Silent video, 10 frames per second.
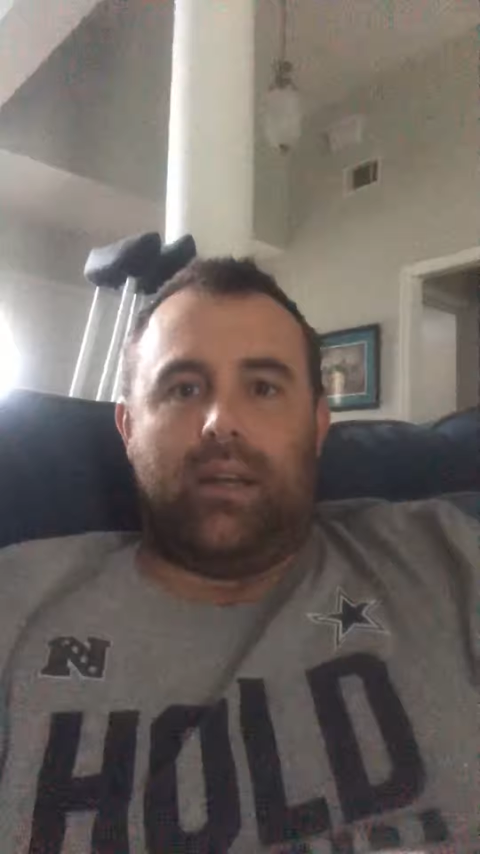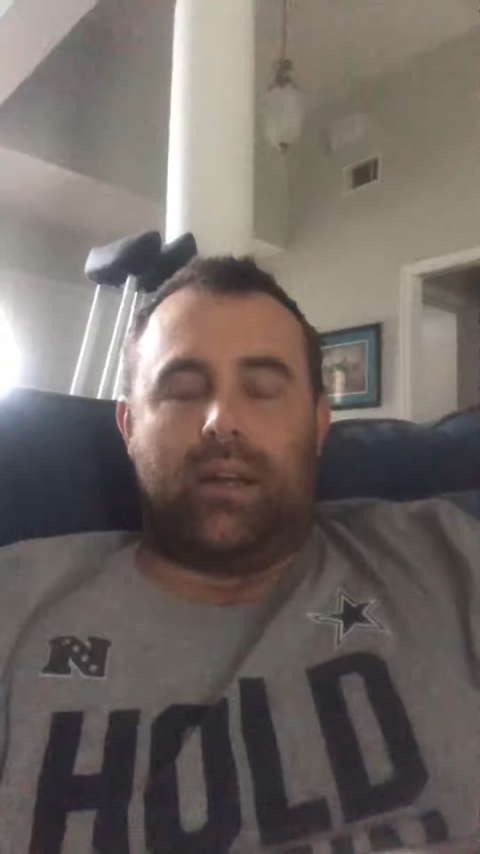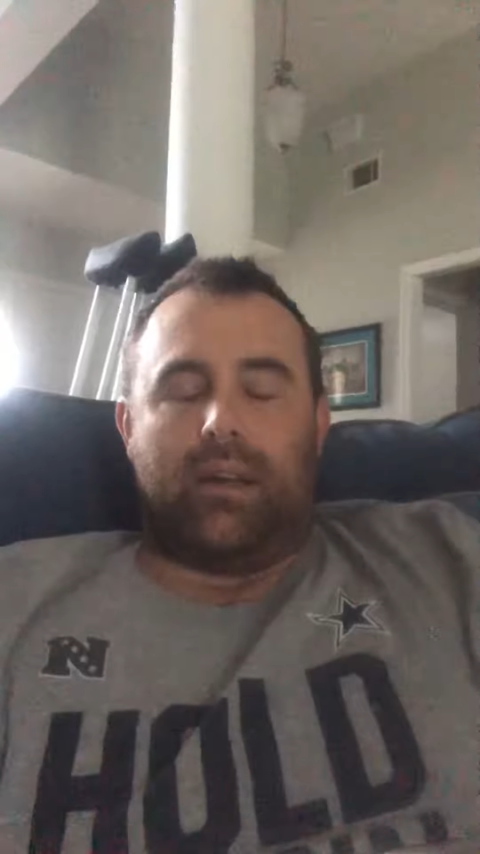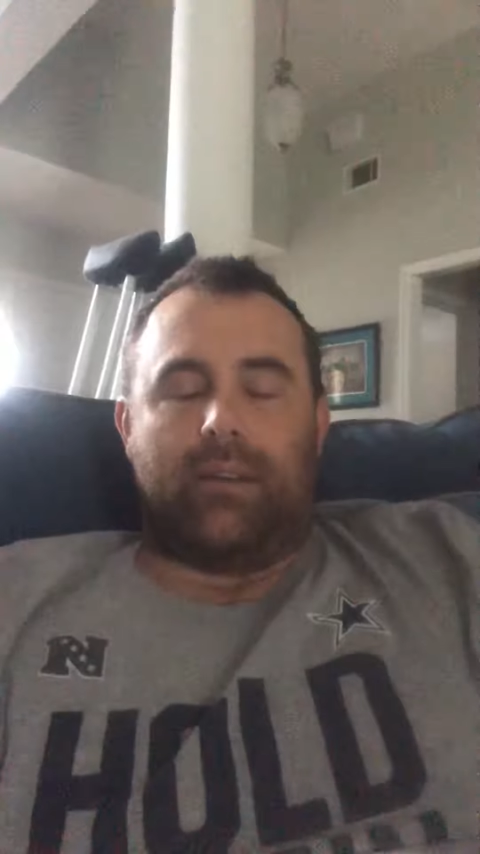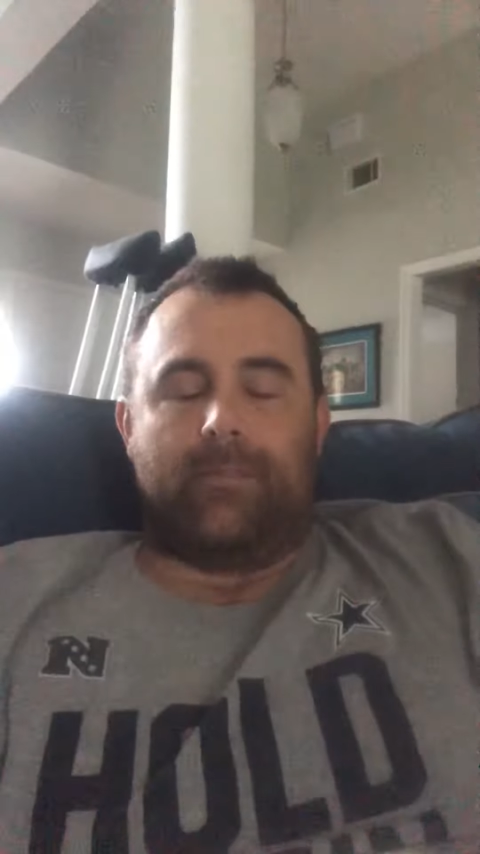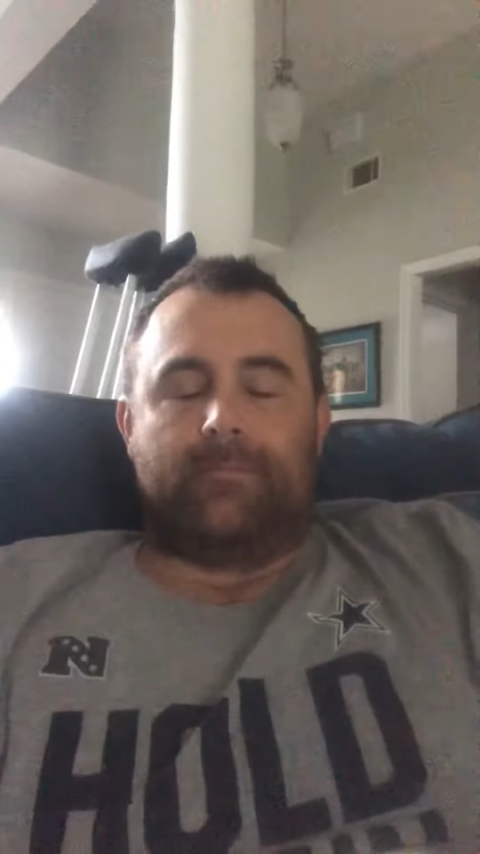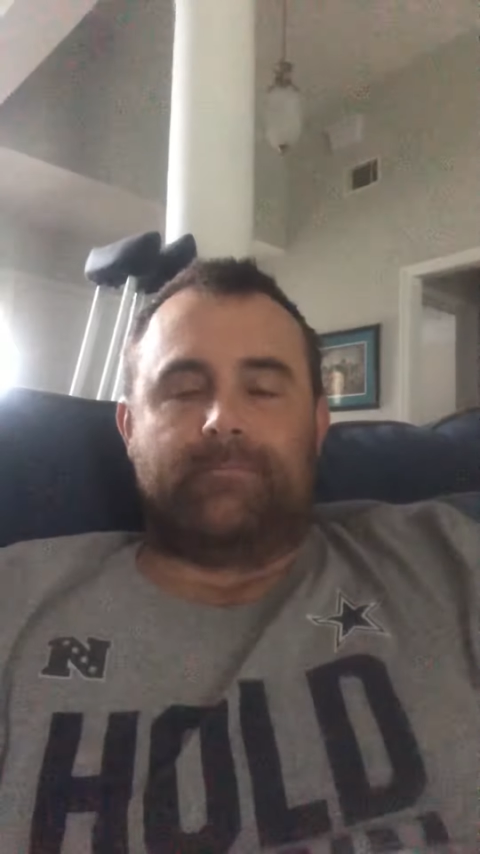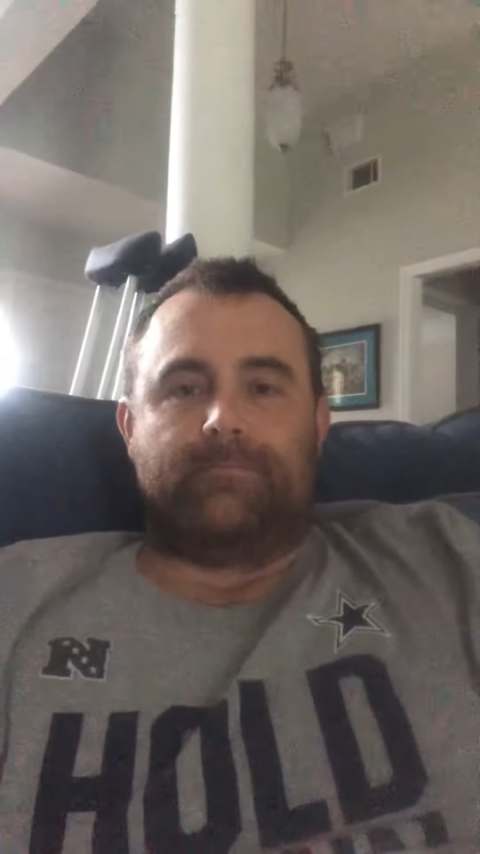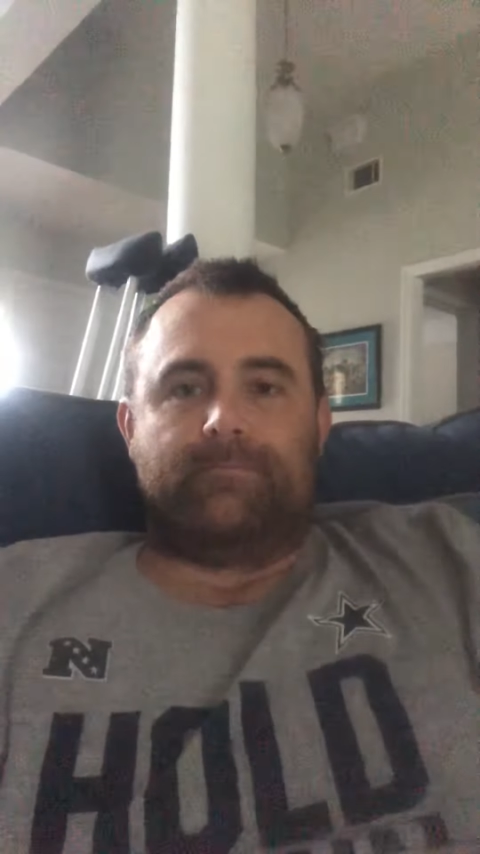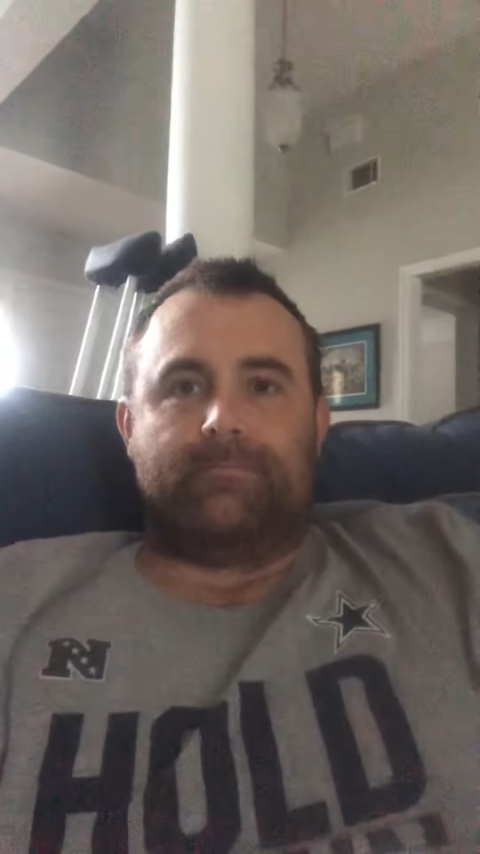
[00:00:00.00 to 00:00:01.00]
uh,
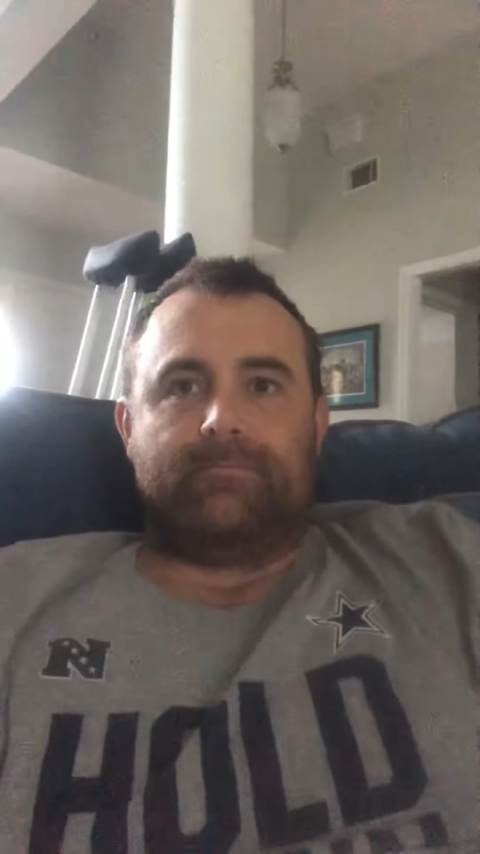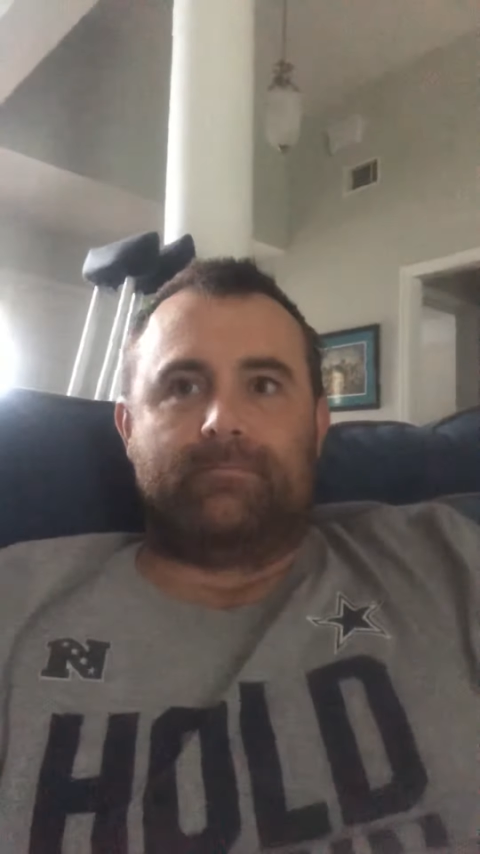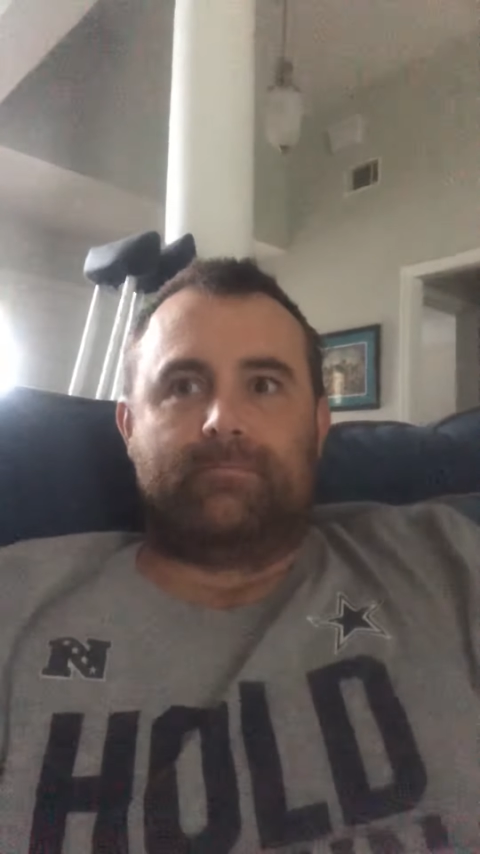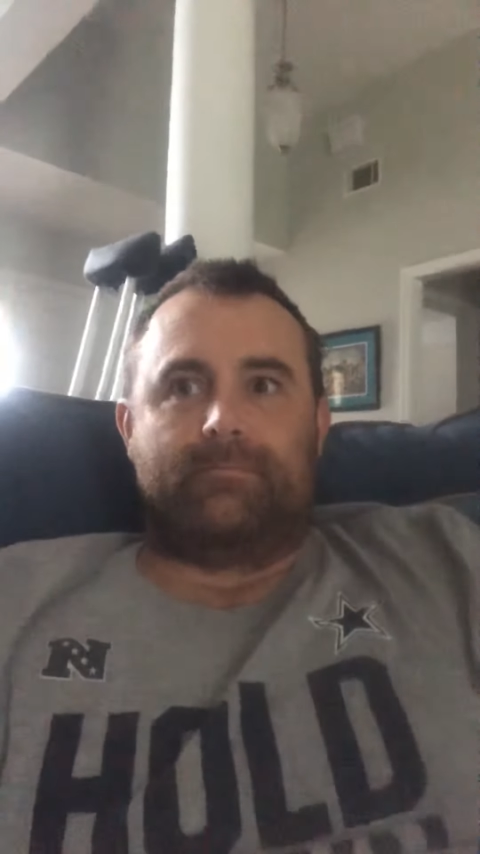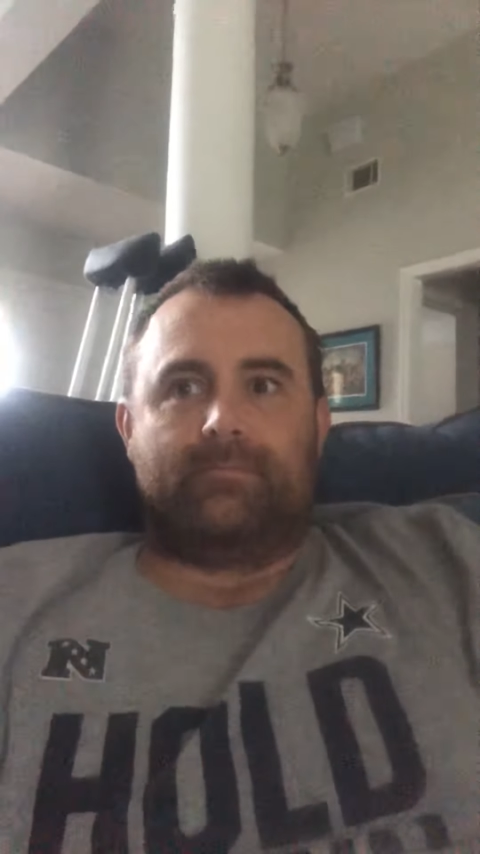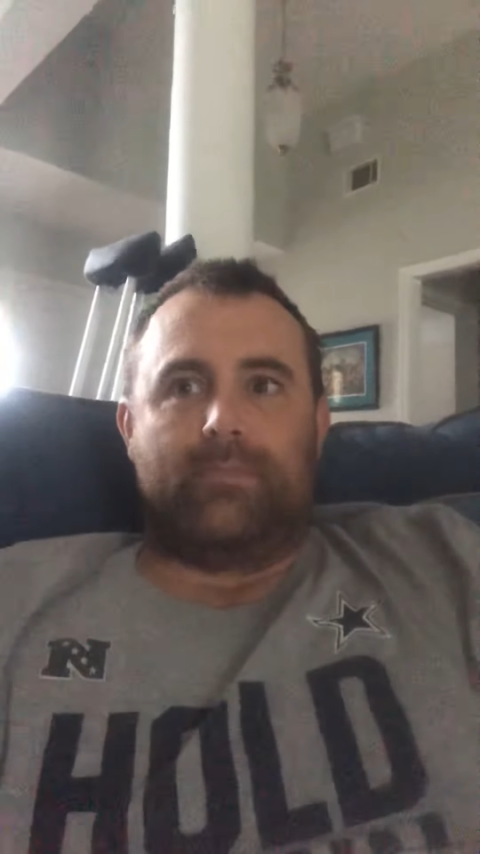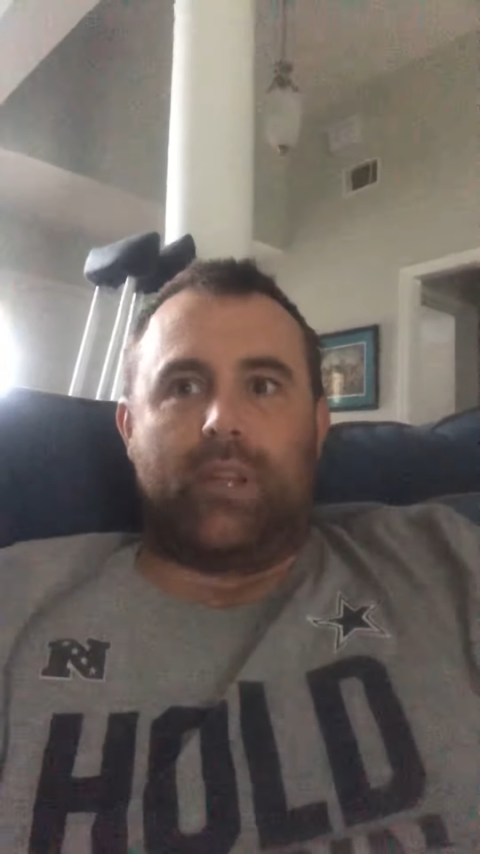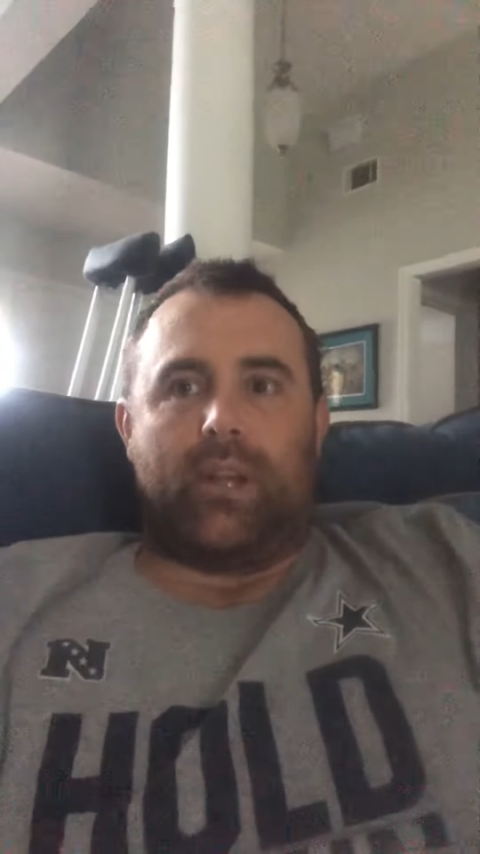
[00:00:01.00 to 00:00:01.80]
um, you